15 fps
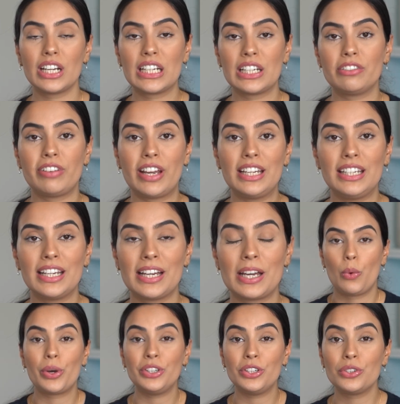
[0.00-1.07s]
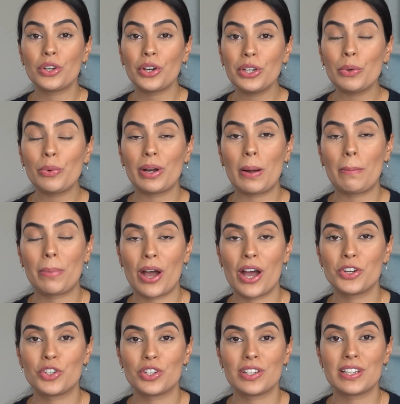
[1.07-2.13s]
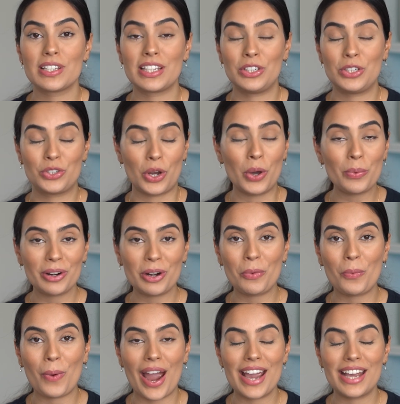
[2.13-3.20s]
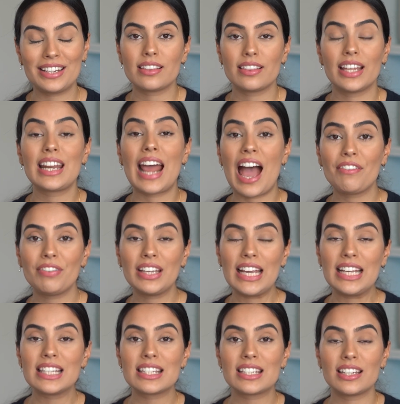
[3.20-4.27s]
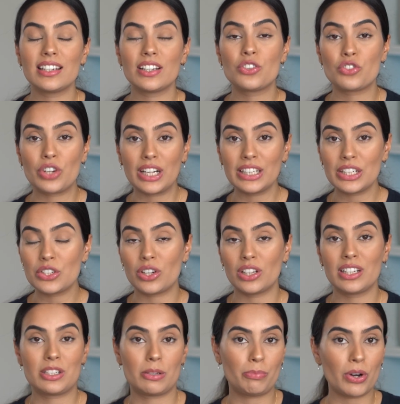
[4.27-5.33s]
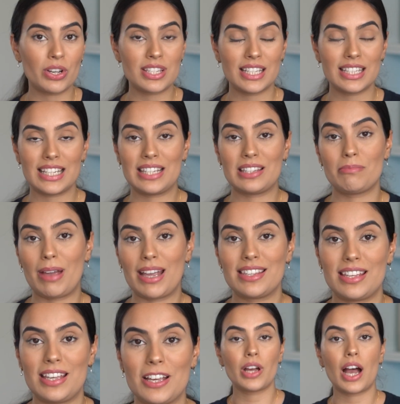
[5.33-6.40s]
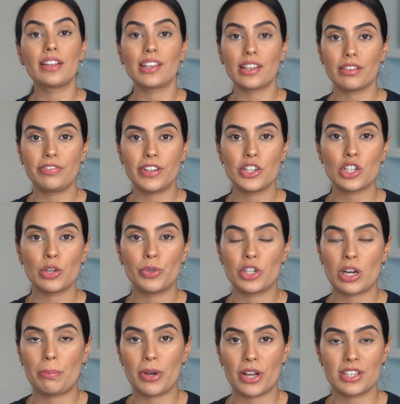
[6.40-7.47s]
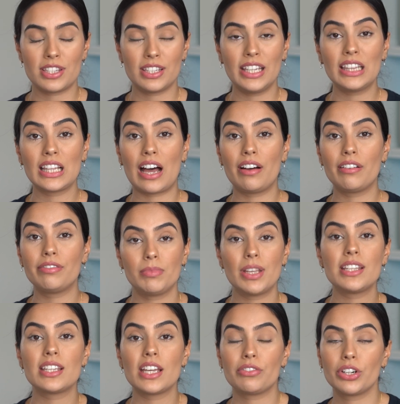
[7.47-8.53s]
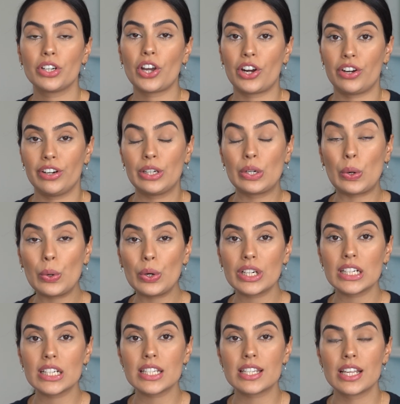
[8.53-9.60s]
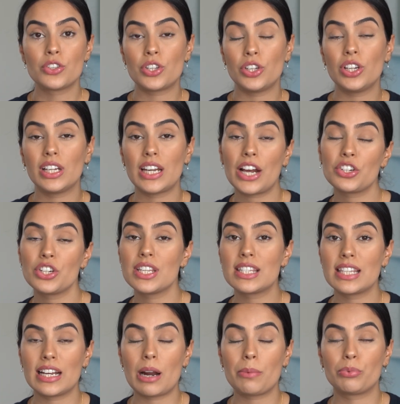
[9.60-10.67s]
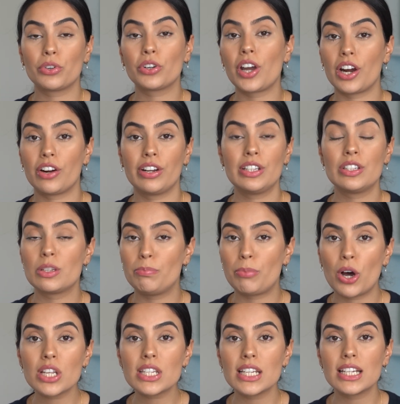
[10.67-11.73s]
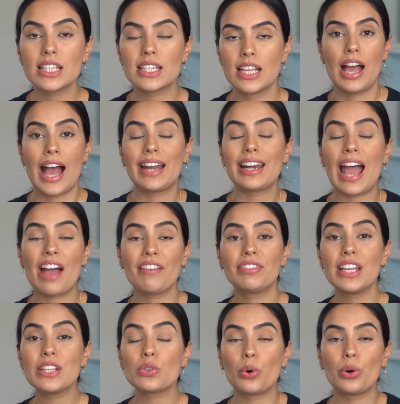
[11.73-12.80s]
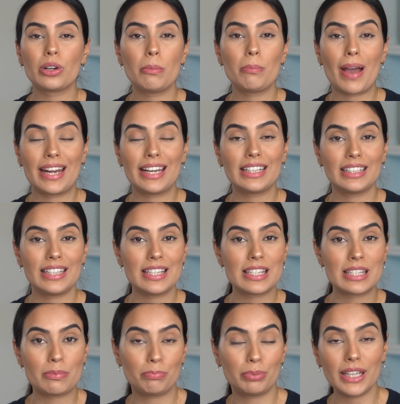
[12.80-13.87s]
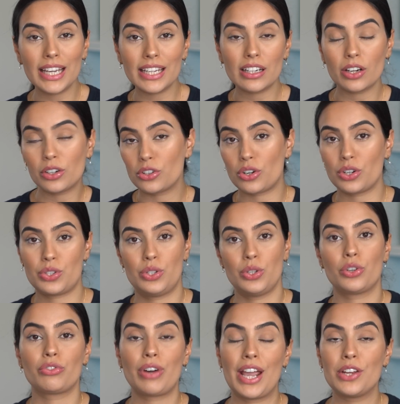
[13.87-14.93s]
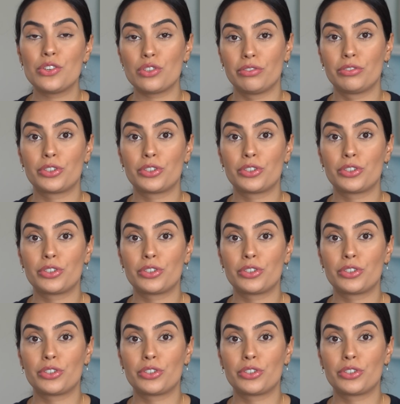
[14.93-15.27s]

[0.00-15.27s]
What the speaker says: convenient. When you know you want to purchase and you don't want to wait, then having instant Australian dollar deposits is amazing. Another feature which I personally love is their recurring orders. So you can actually set up recurring deposits and have these automatically split across your range of